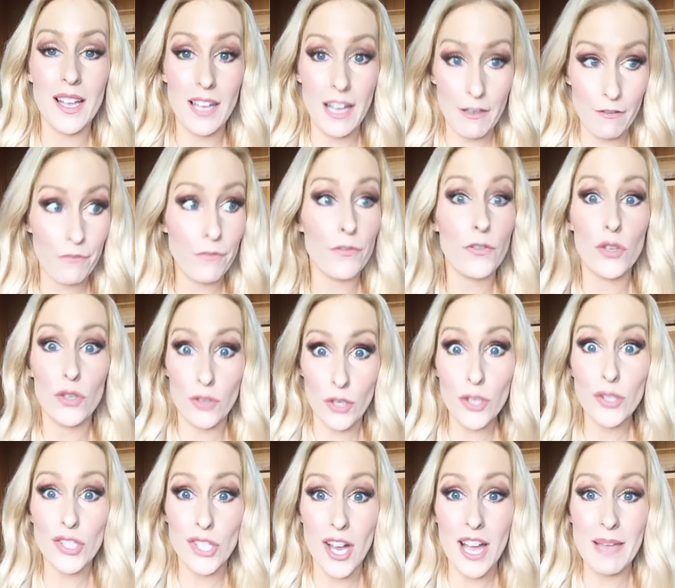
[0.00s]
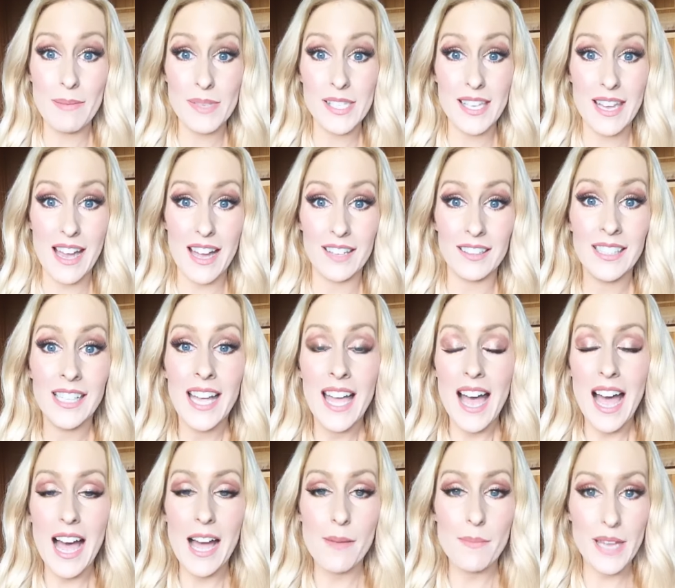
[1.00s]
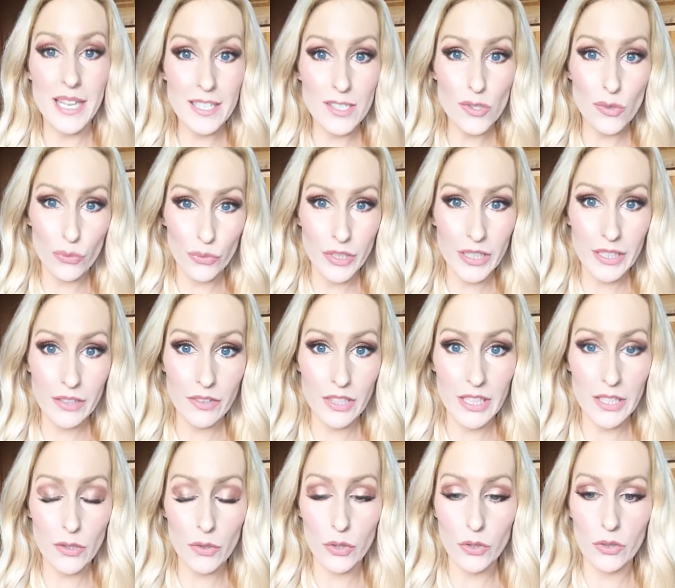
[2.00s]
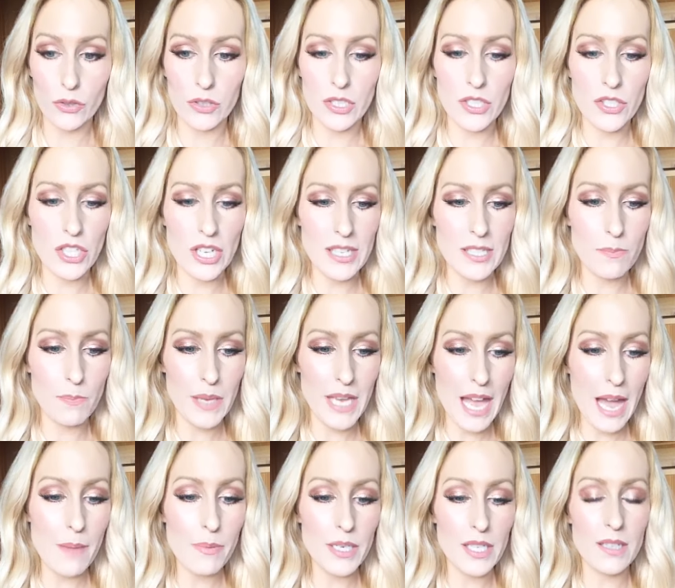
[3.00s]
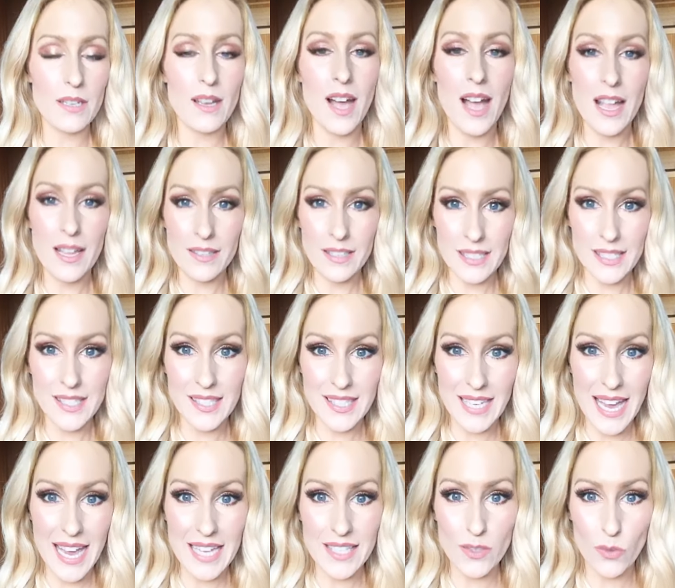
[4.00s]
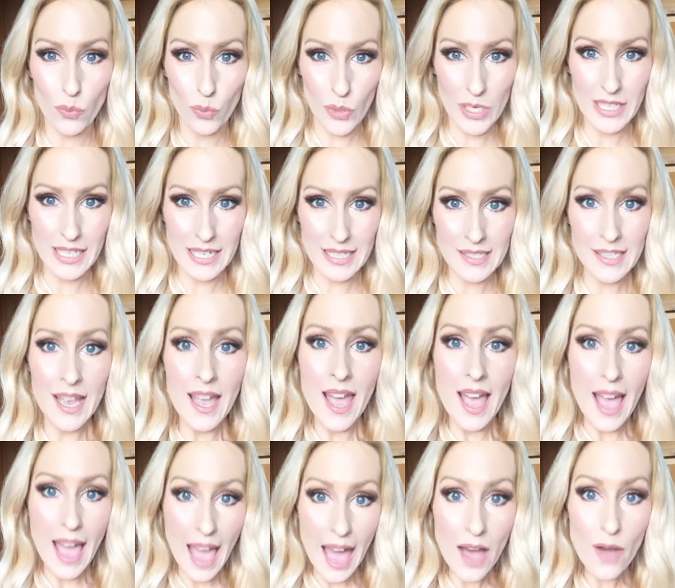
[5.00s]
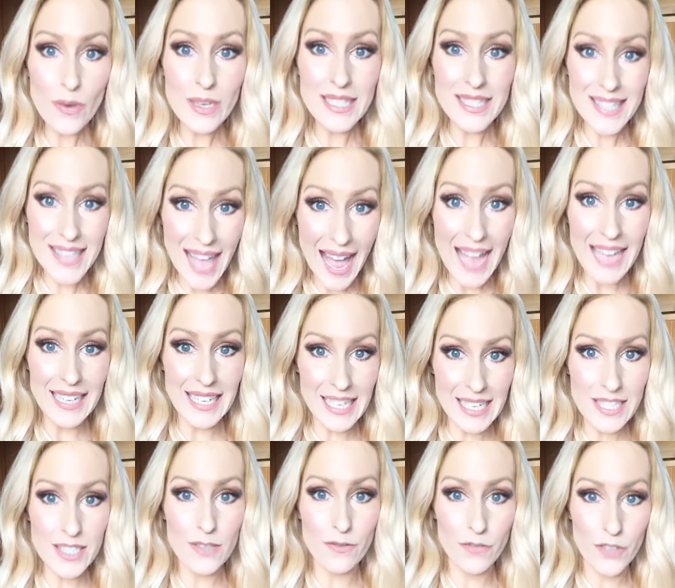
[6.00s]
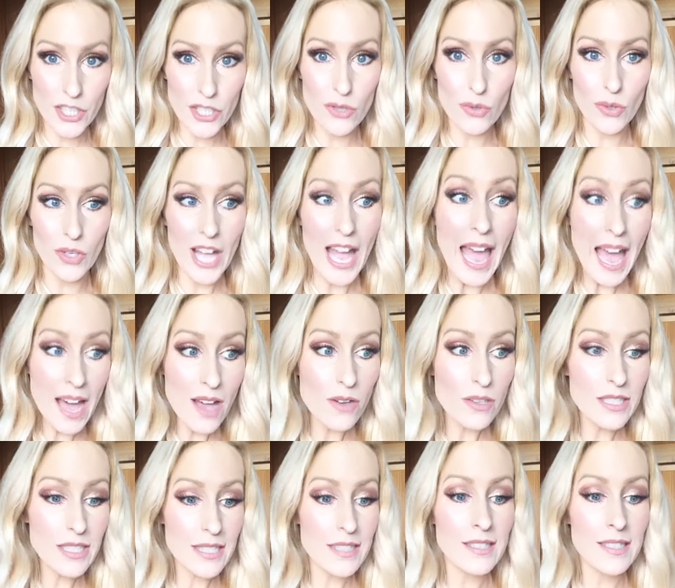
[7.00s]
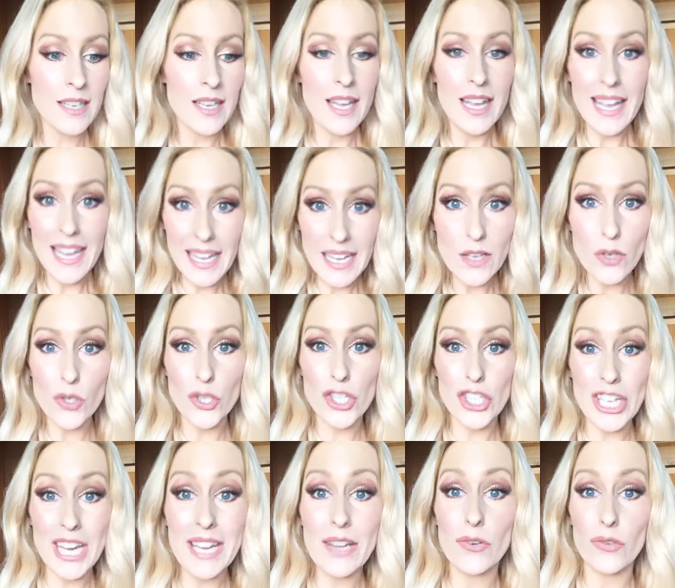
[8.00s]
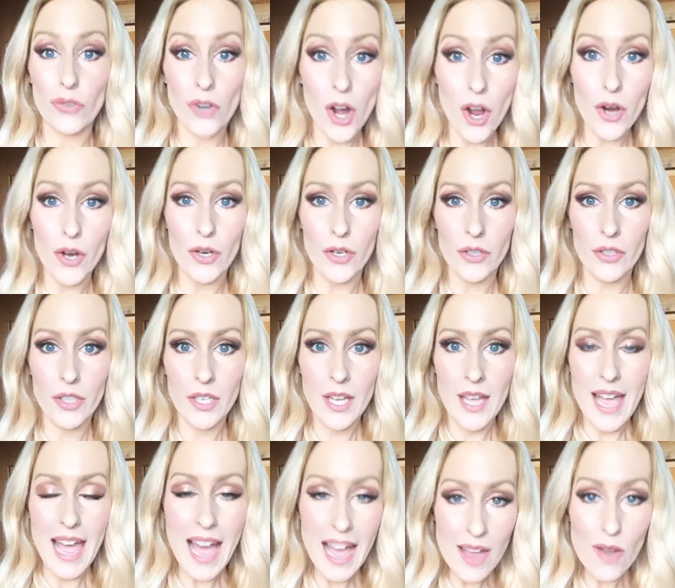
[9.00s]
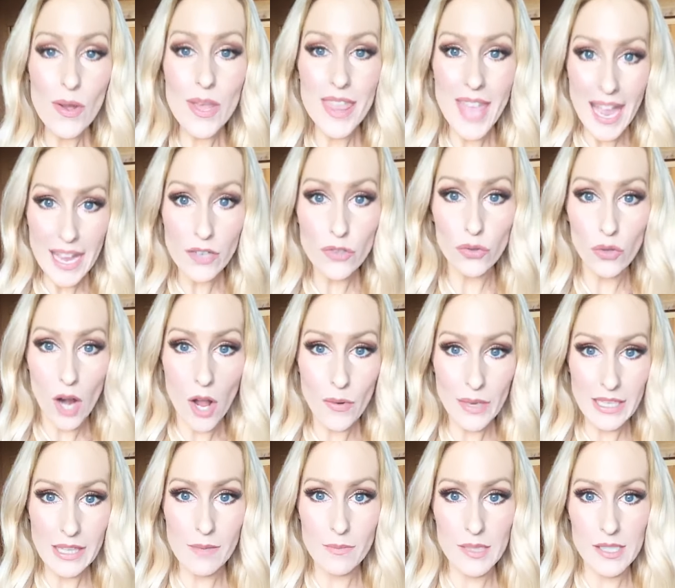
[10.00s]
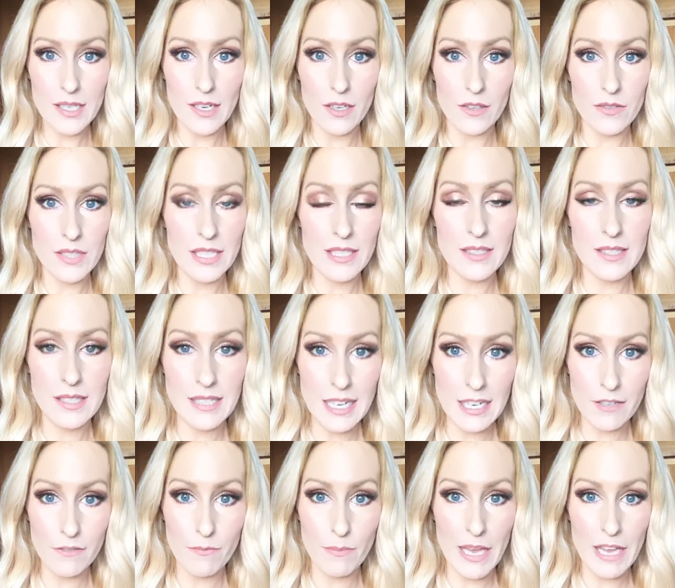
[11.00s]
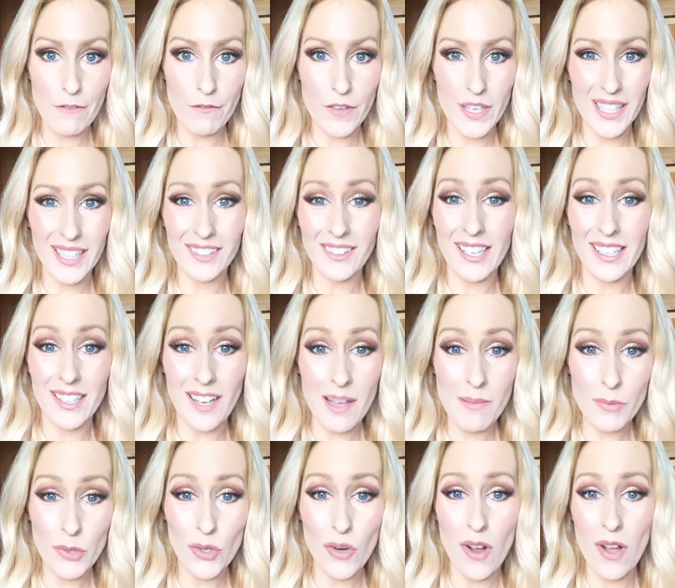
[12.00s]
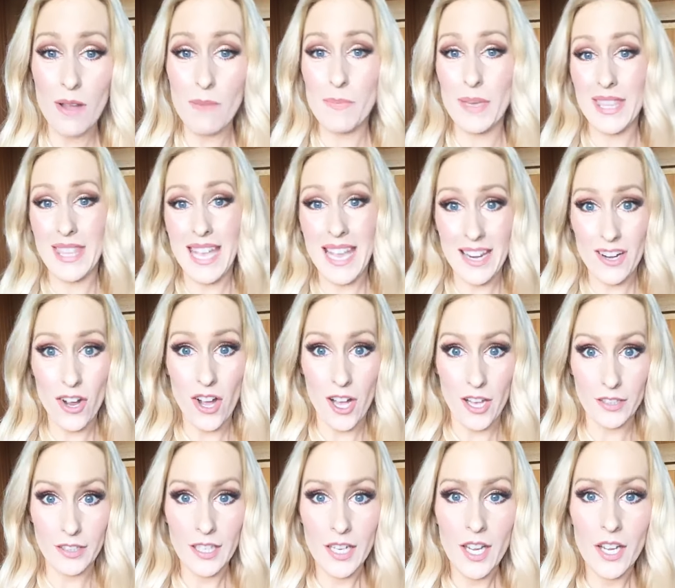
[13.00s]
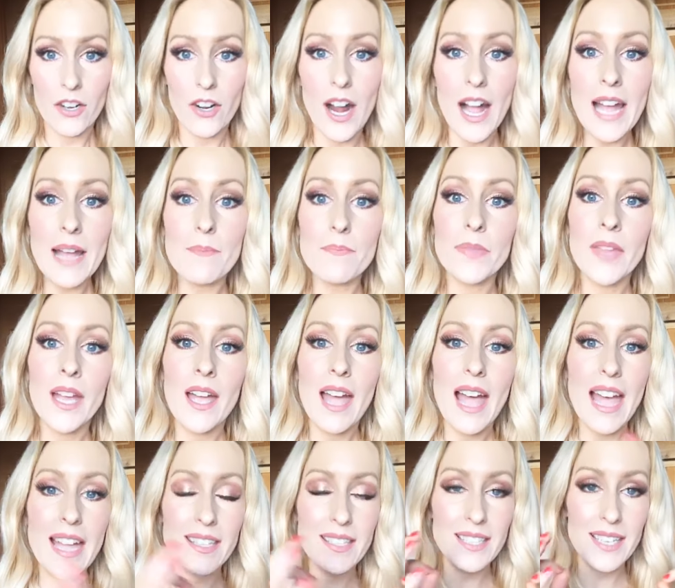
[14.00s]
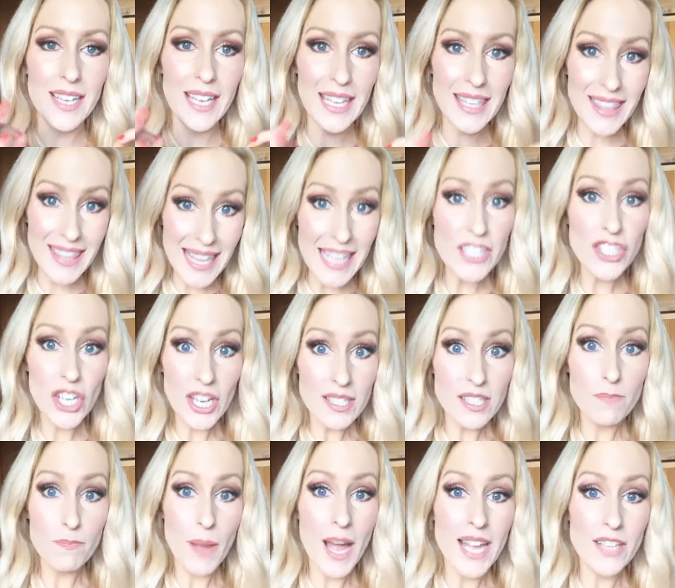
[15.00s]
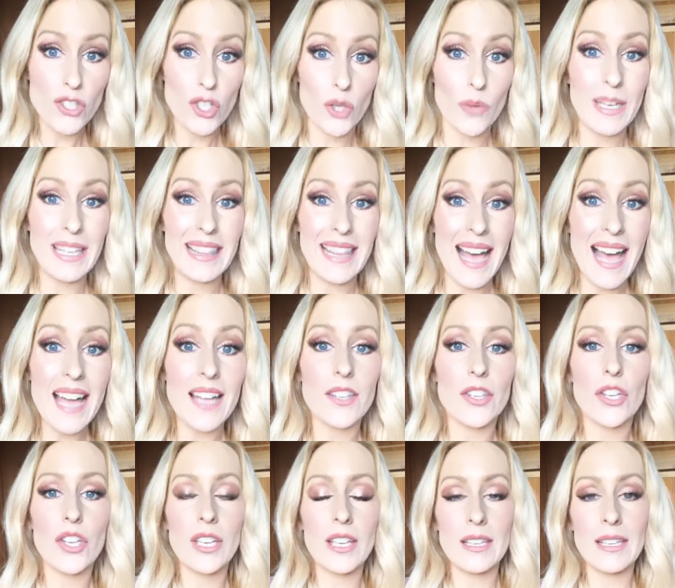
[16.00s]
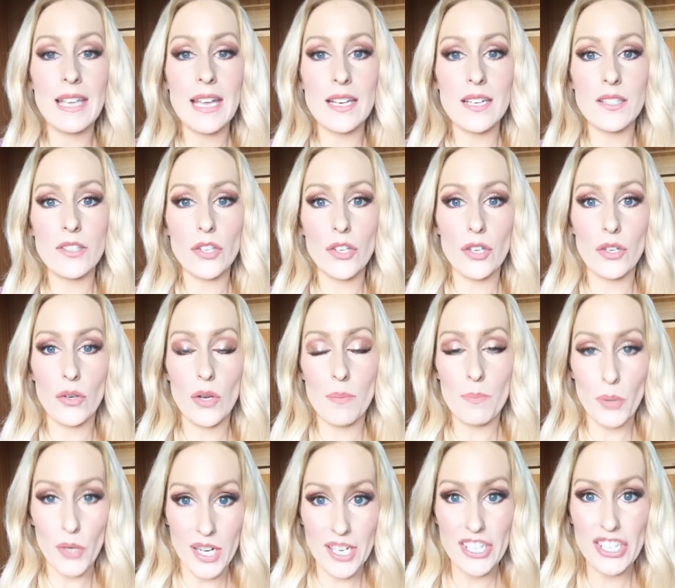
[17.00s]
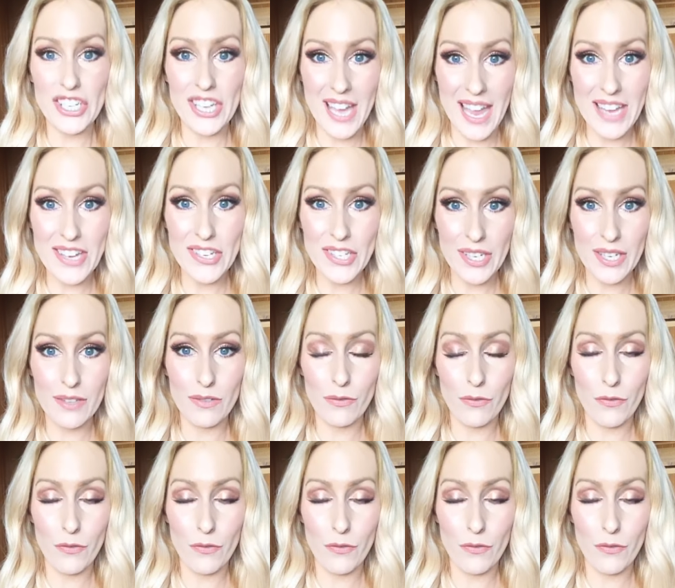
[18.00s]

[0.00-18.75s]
a, a few times now. Um, and it's really, really cool to just be able to understand and witness how is that individual, how does he or she grow? How are they growing themselves instead of me feeling like I'm growing but they're not? right? And th- just by doing that, you can get a new appreciation